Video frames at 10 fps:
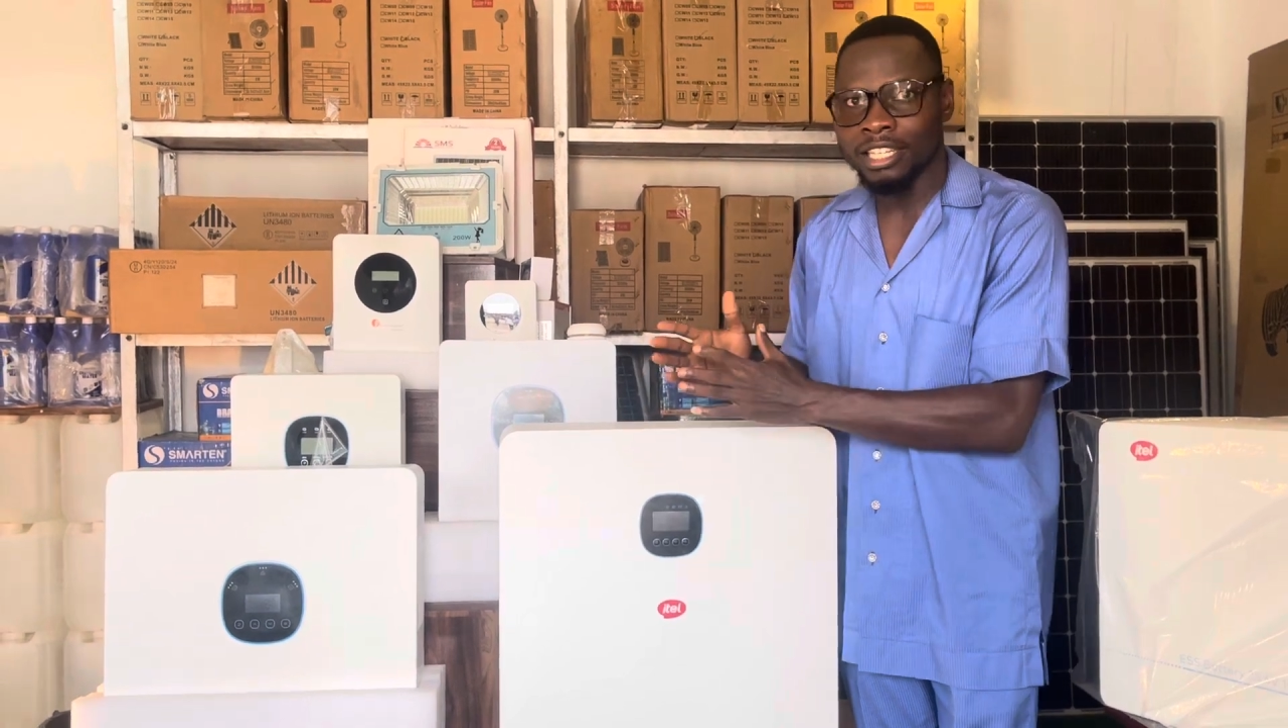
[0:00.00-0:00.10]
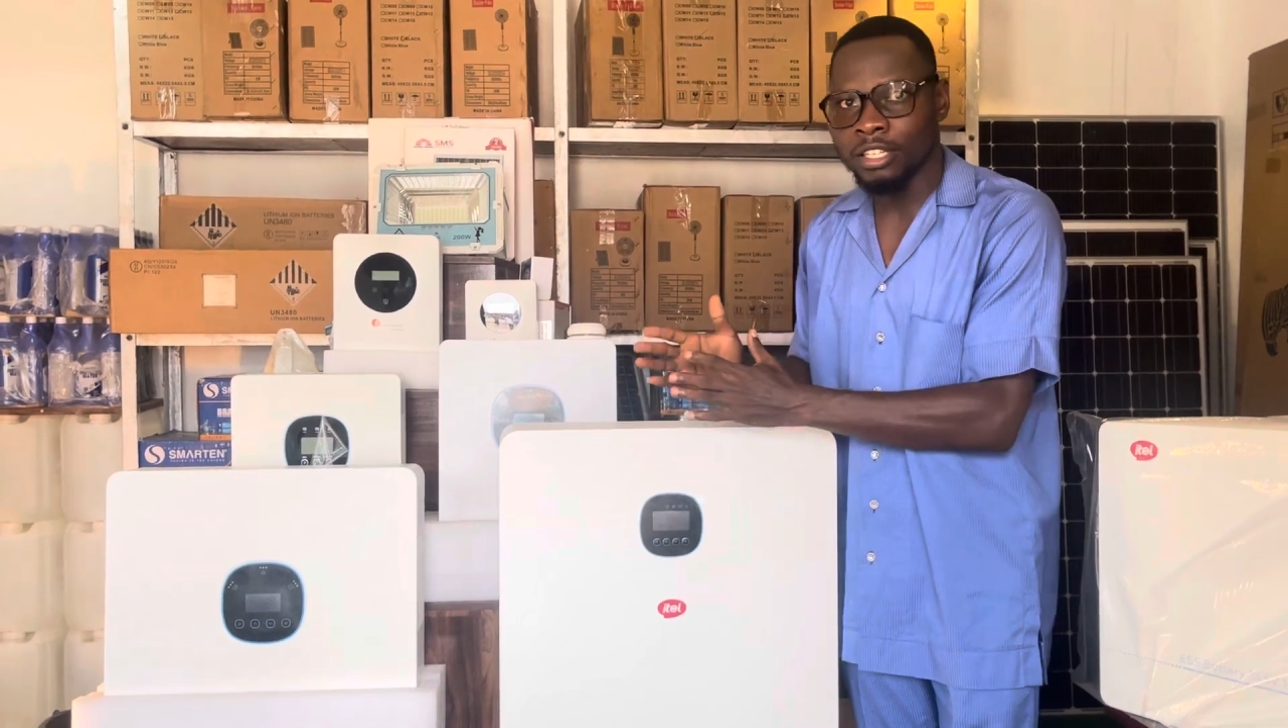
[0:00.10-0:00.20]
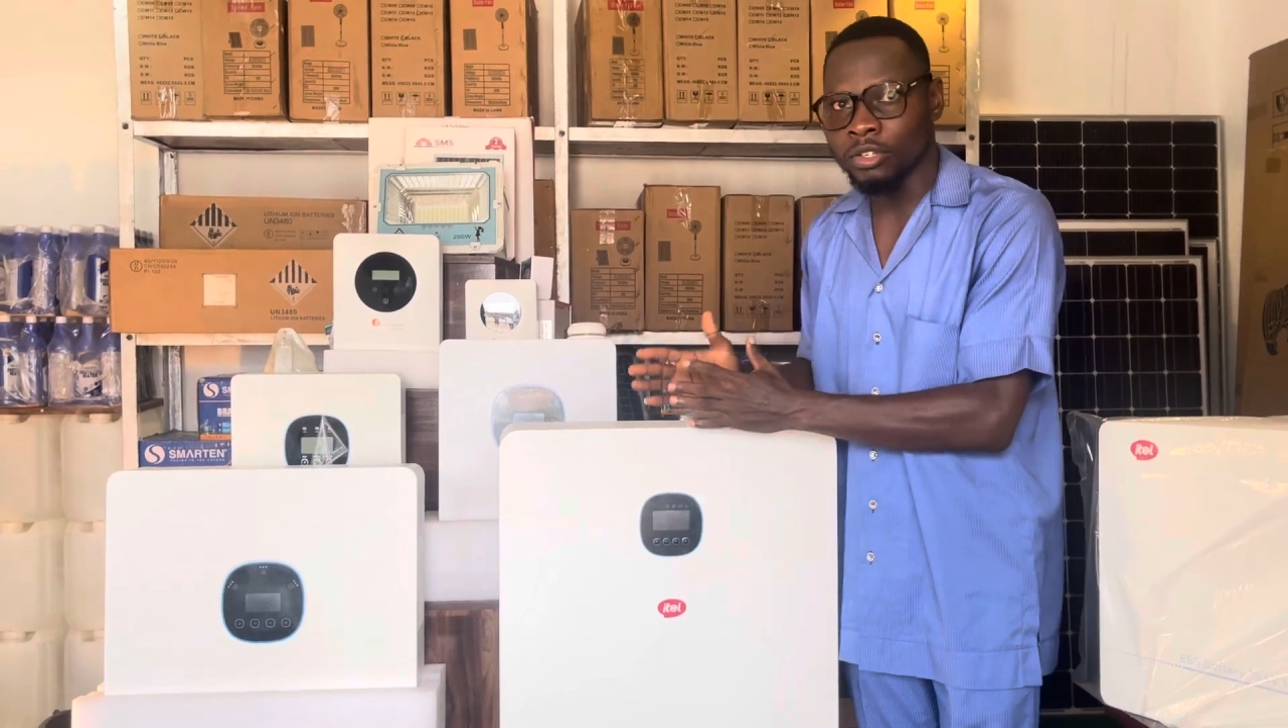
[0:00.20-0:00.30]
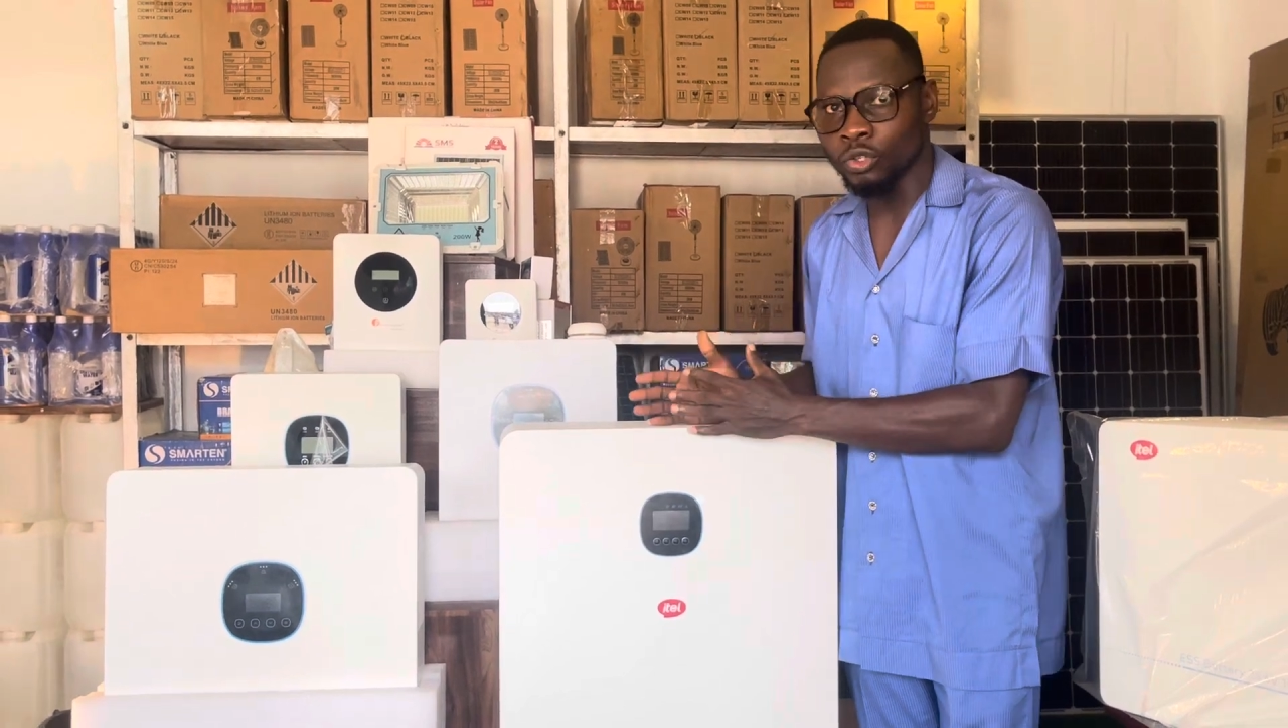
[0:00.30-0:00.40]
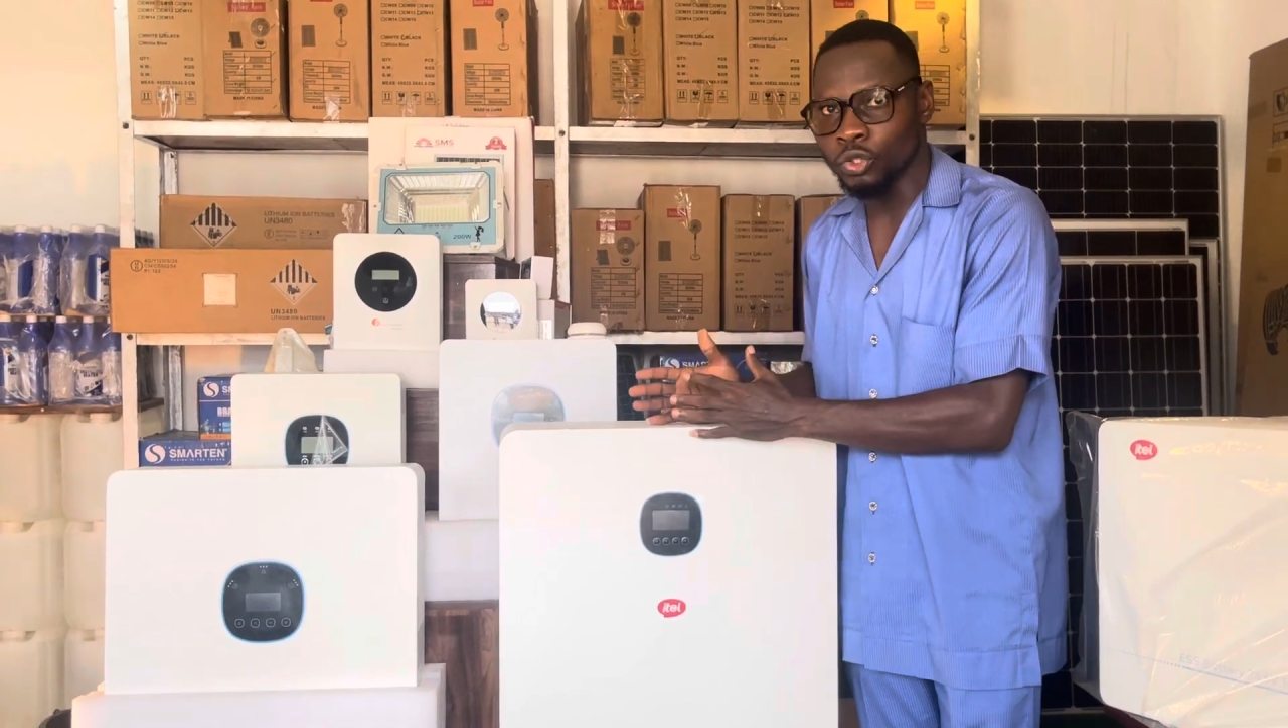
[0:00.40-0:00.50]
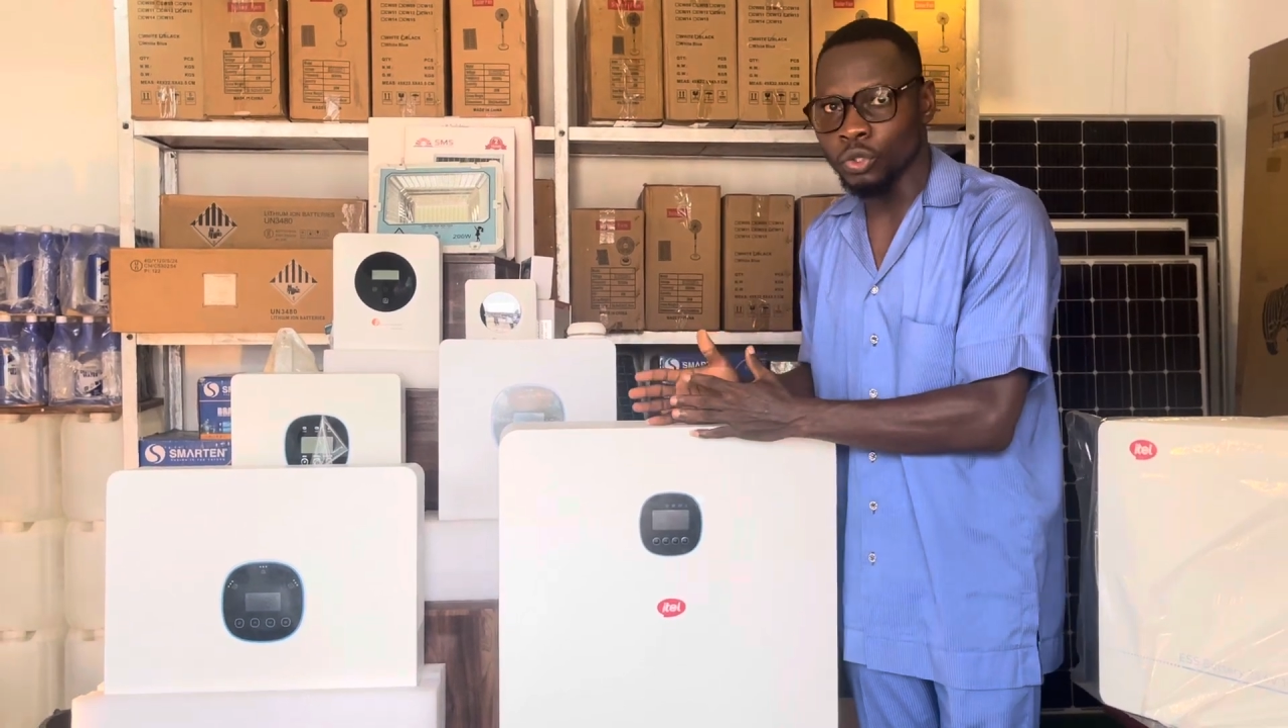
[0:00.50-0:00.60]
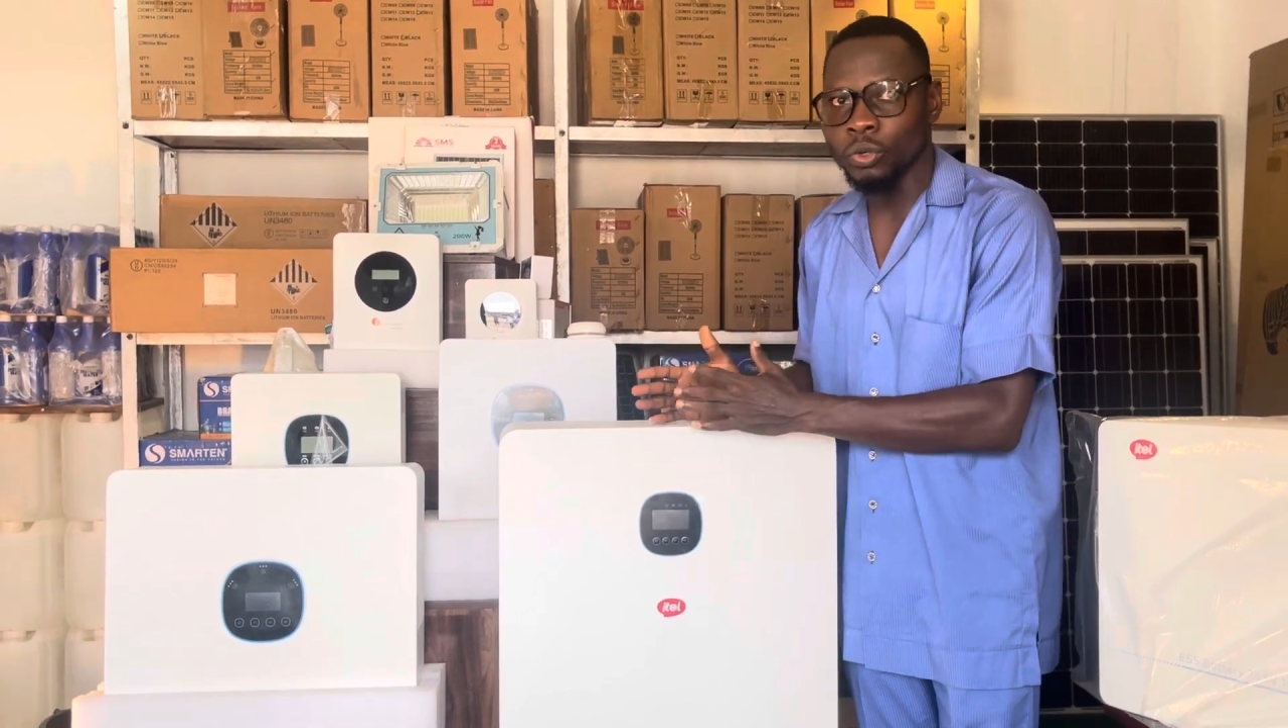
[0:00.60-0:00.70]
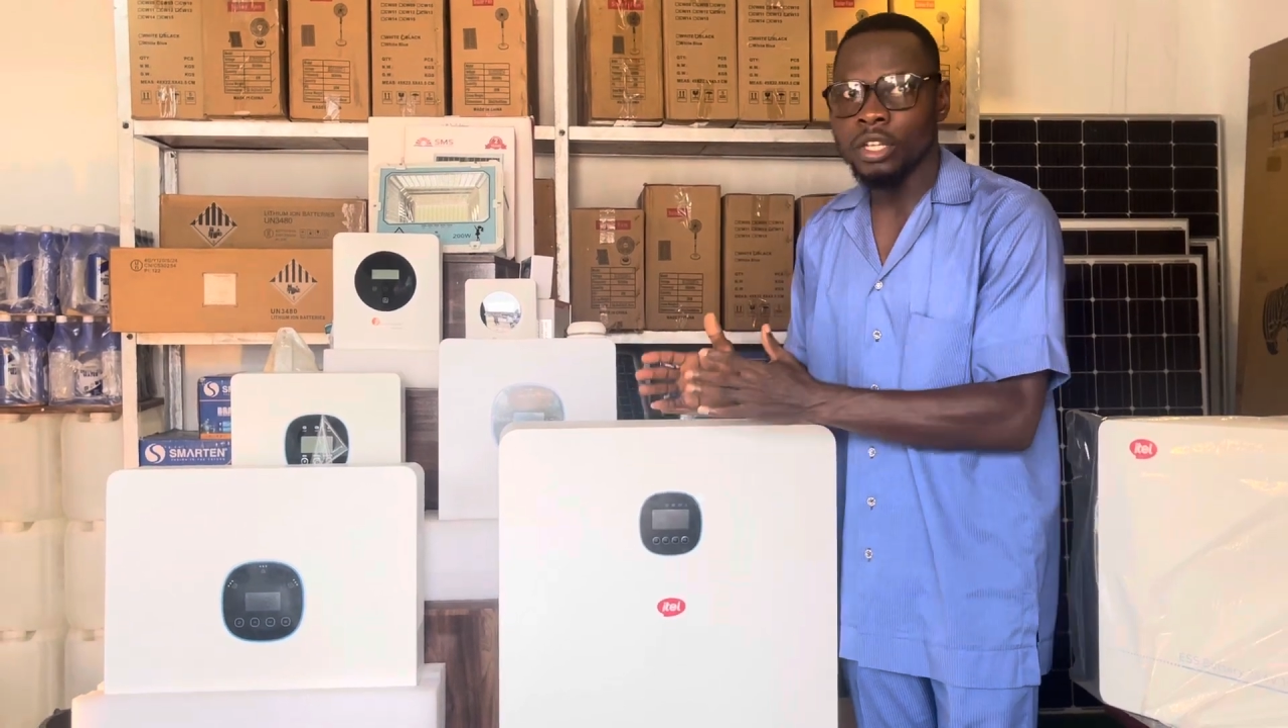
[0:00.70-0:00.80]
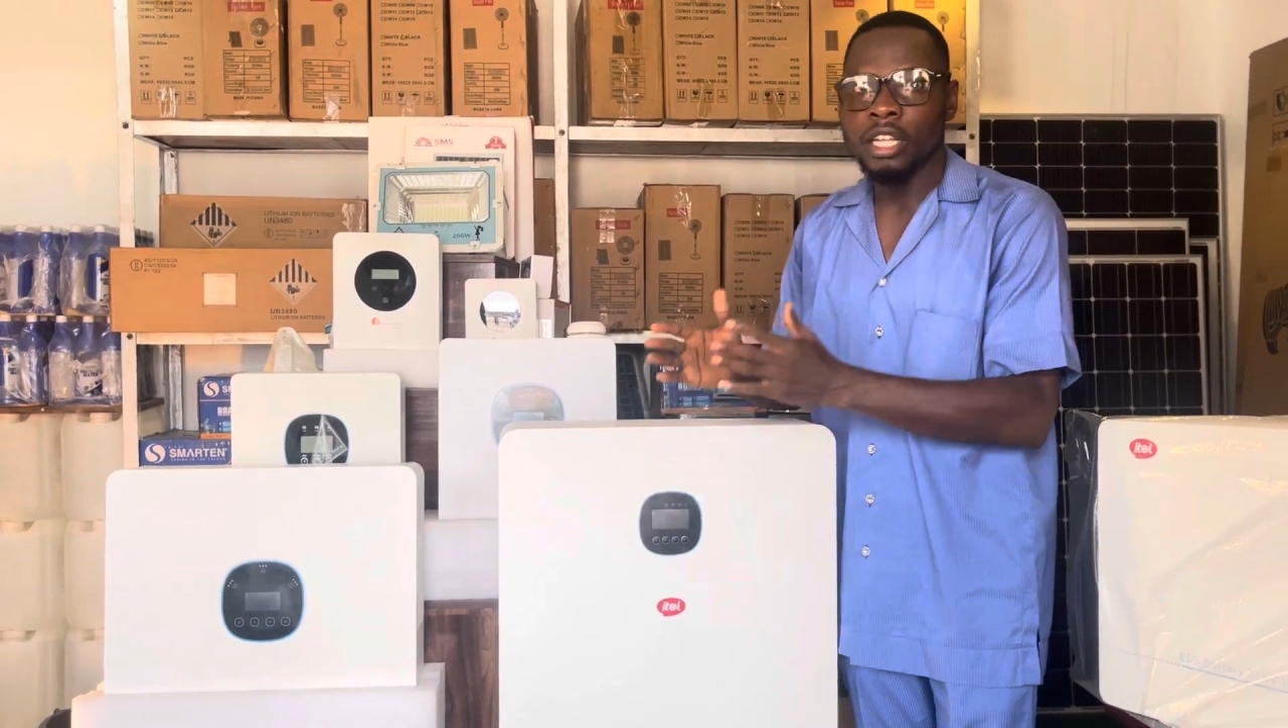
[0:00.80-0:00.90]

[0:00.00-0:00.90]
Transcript: in Gudu,